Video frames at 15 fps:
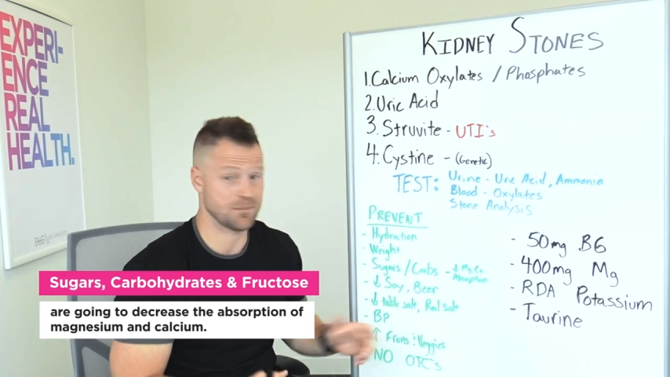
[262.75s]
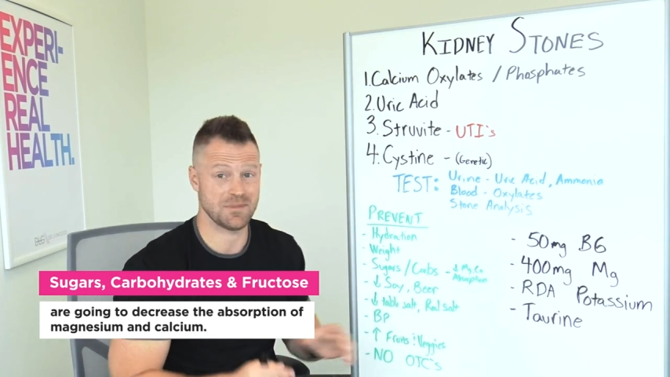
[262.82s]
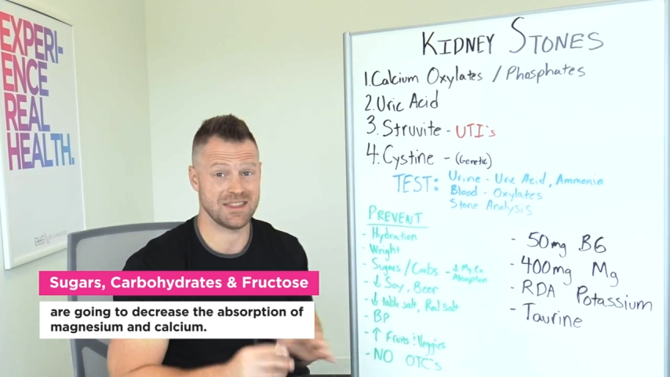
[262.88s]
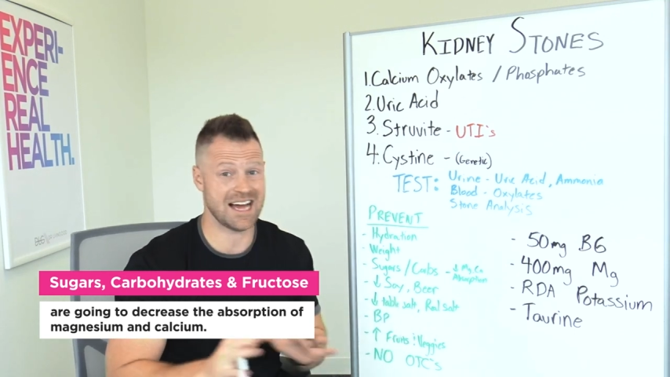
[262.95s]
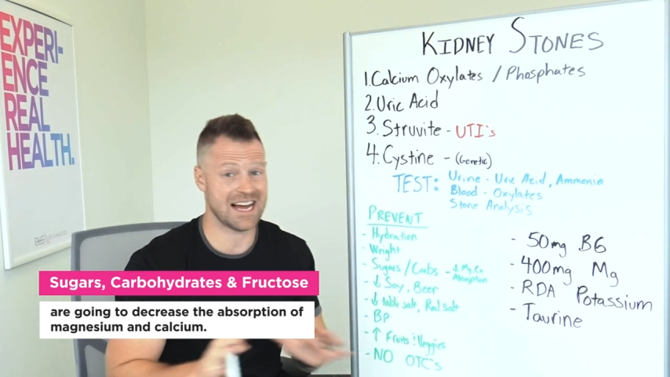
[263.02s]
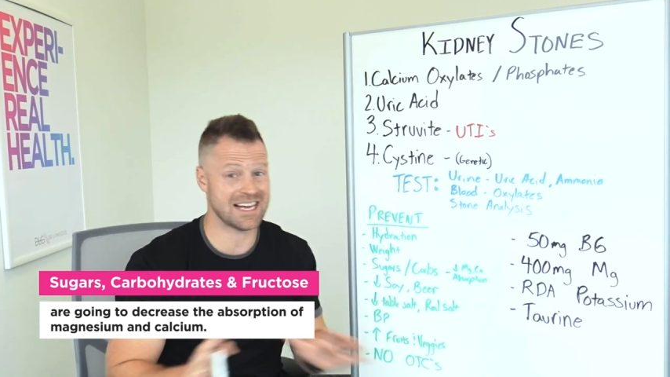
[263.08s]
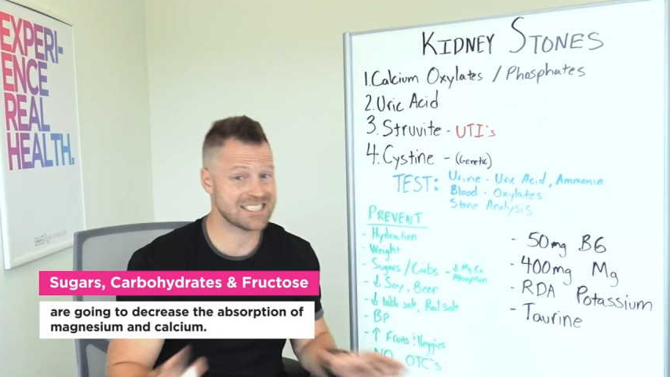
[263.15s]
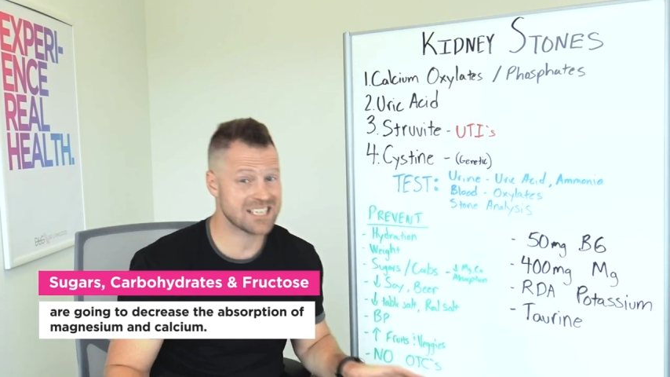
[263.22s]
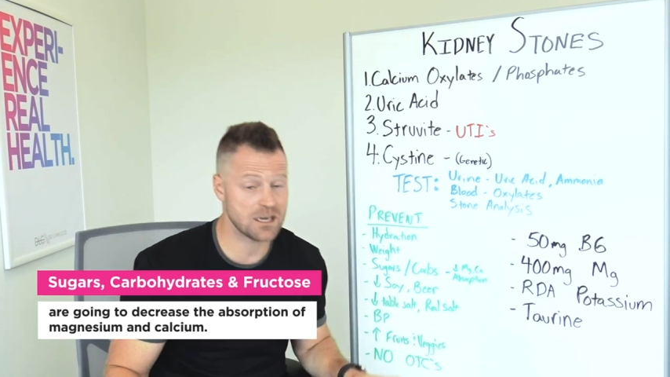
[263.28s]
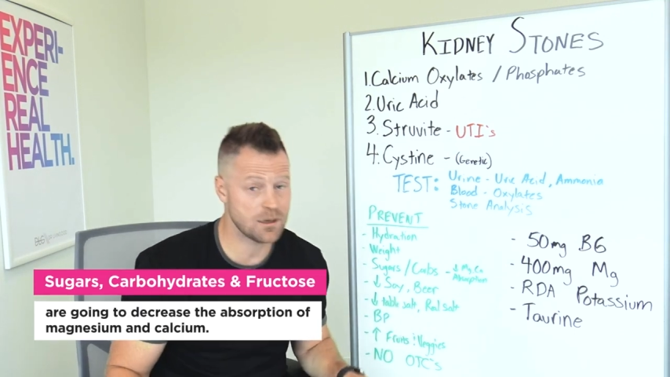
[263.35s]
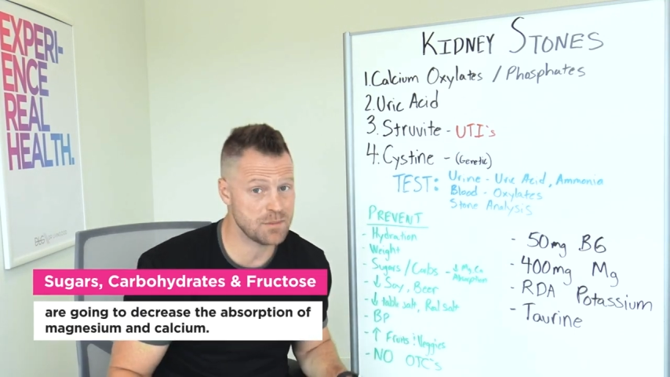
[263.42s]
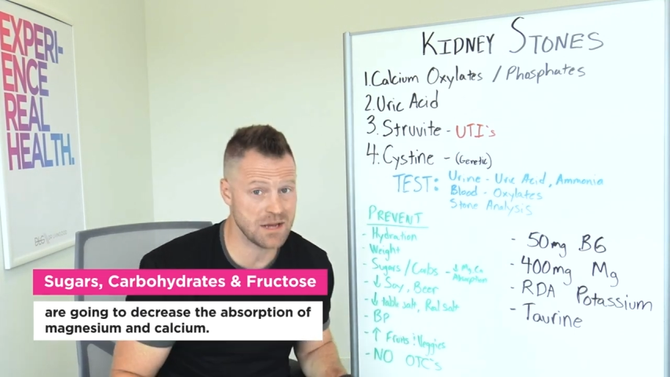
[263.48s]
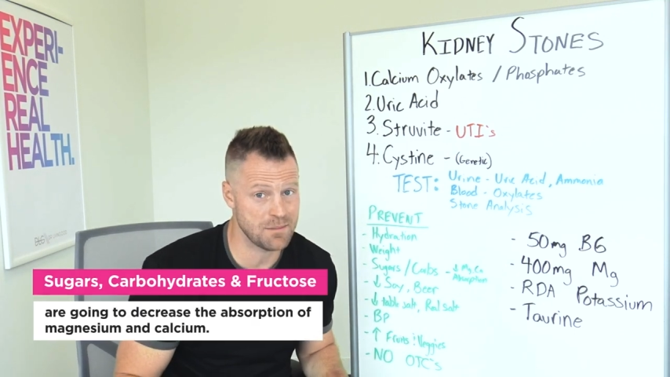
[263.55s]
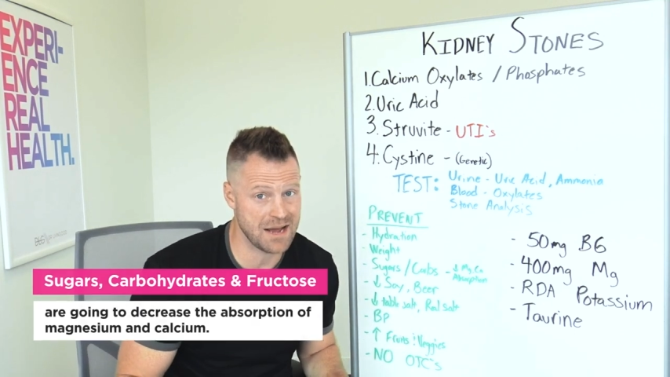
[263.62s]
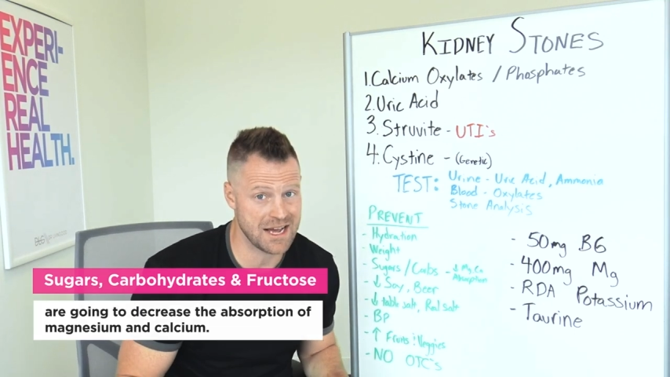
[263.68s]
That's going to be
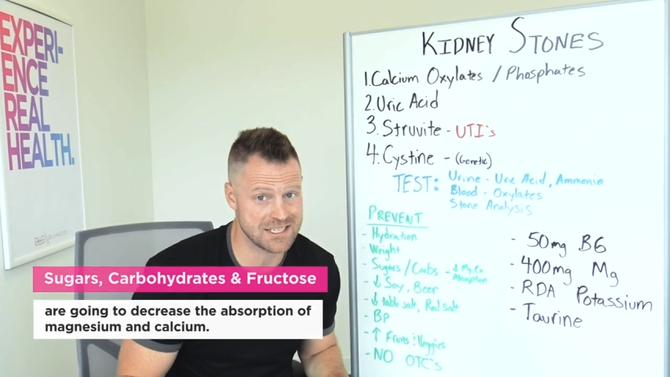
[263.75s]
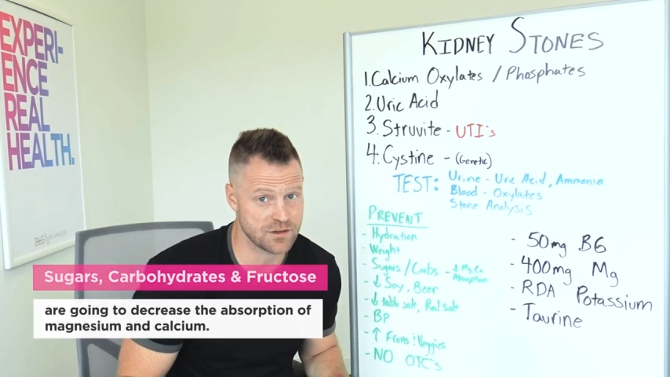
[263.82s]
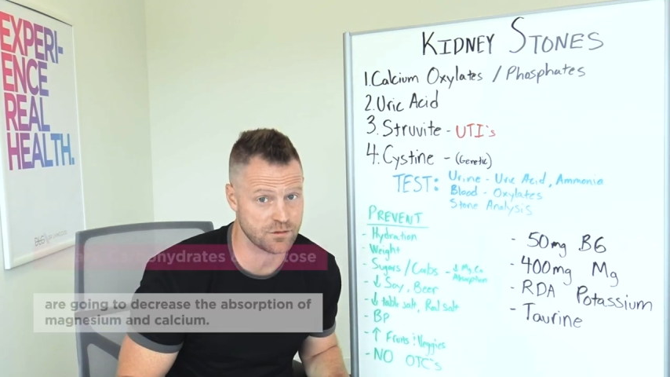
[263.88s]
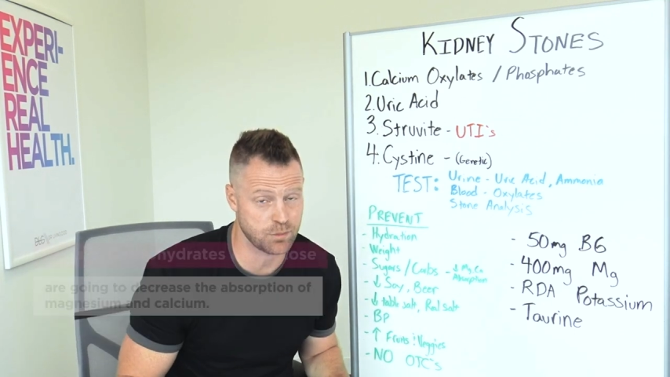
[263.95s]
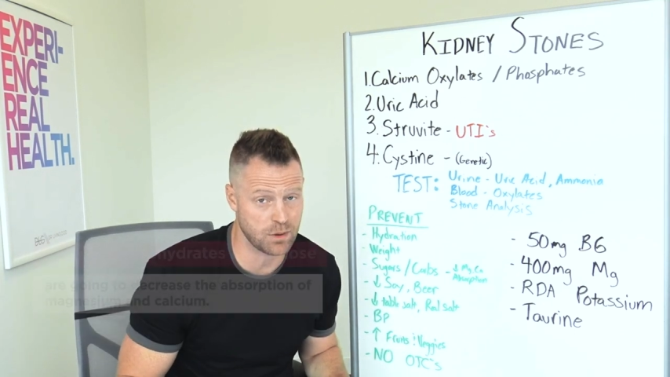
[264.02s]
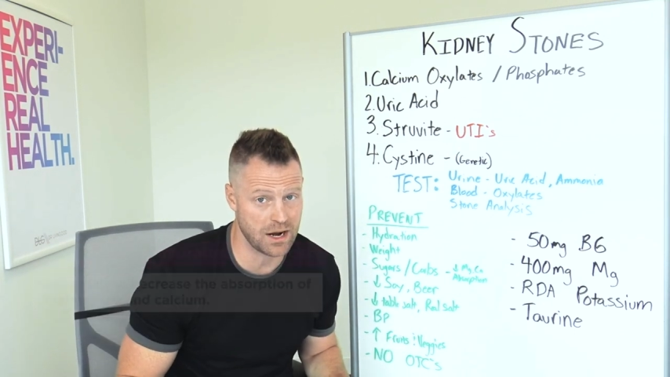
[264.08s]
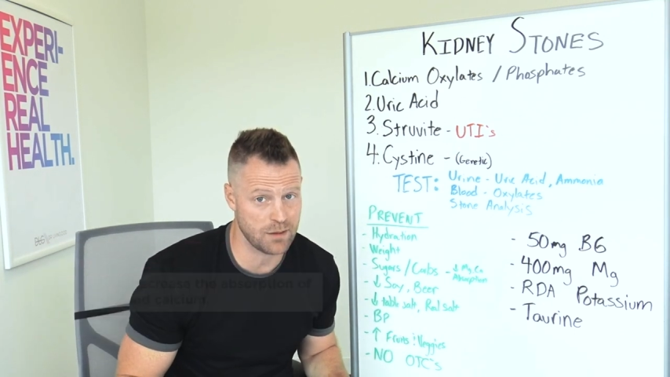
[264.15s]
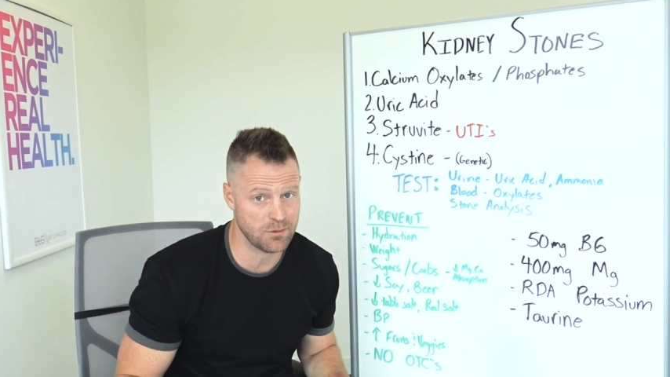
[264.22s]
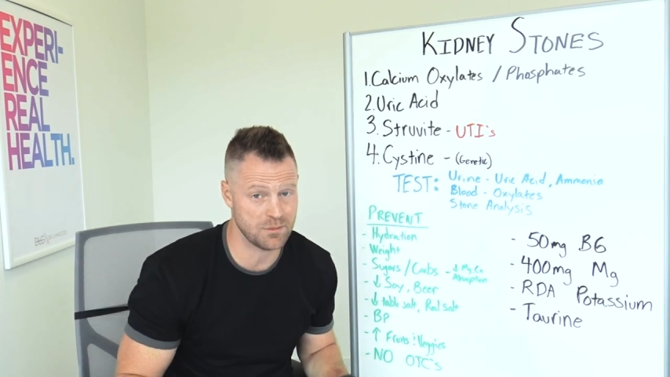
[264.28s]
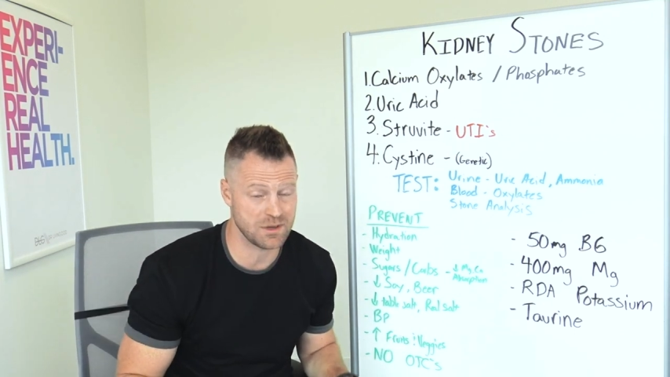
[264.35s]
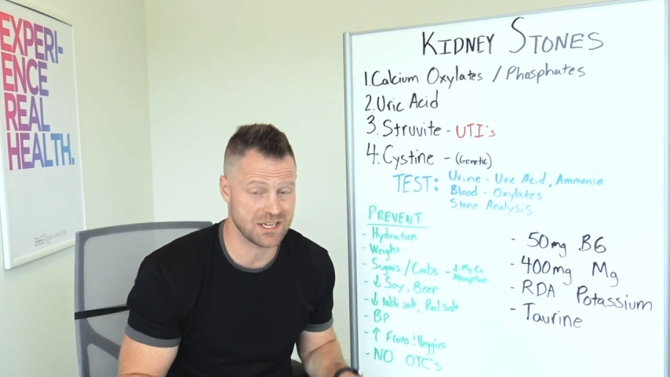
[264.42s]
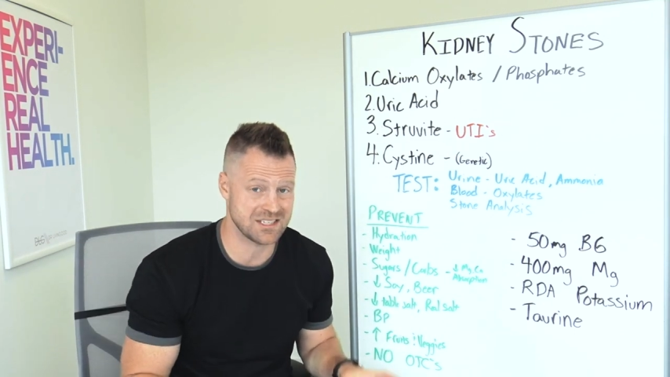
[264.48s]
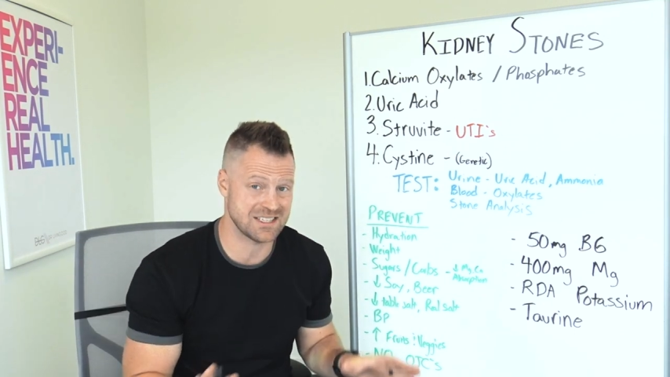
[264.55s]
a massive problem because